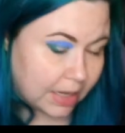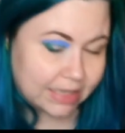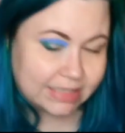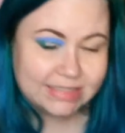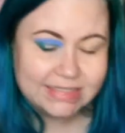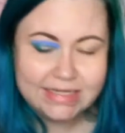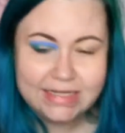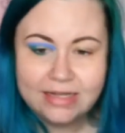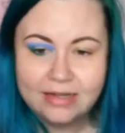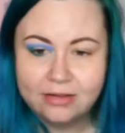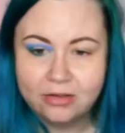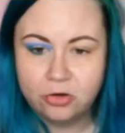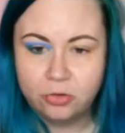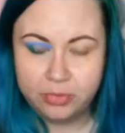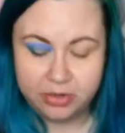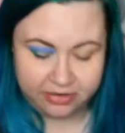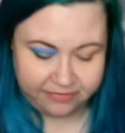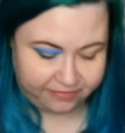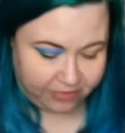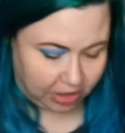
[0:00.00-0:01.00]
Did get a little
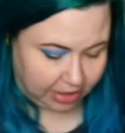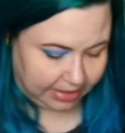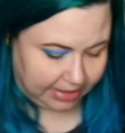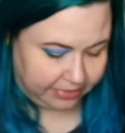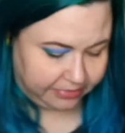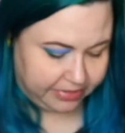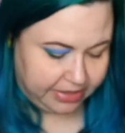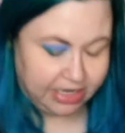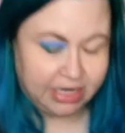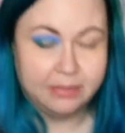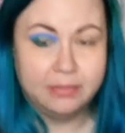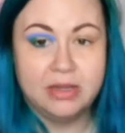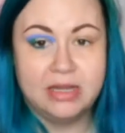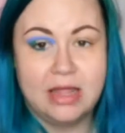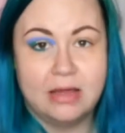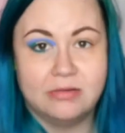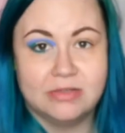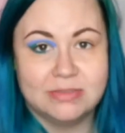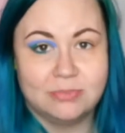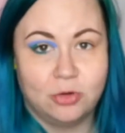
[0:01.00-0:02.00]
bit of fallout there, but
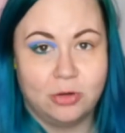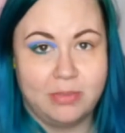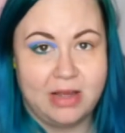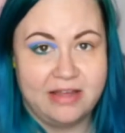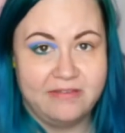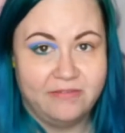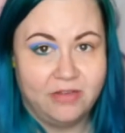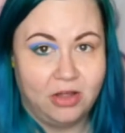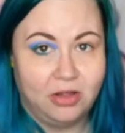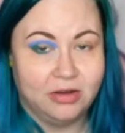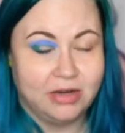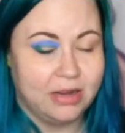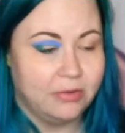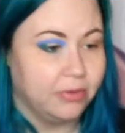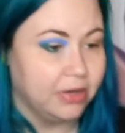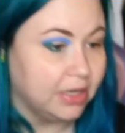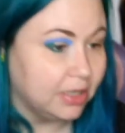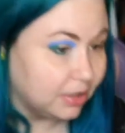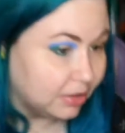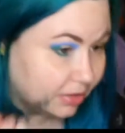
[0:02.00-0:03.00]
that was more my fault. I
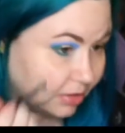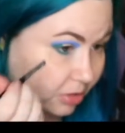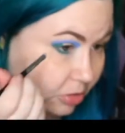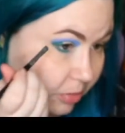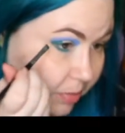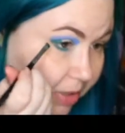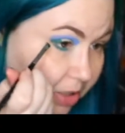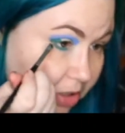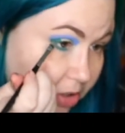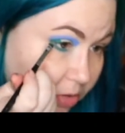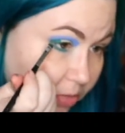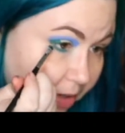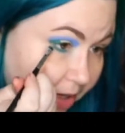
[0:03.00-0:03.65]
went in a little bit too